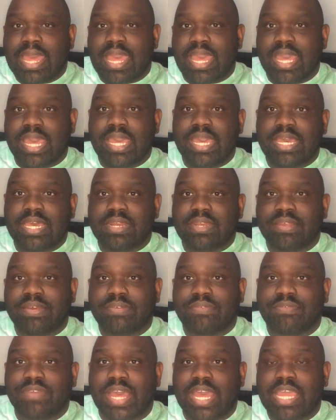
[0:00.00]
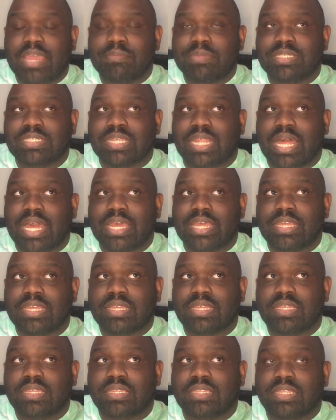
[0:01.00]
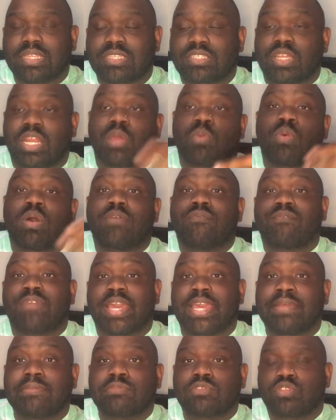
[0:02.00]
and fame is like, so they want fame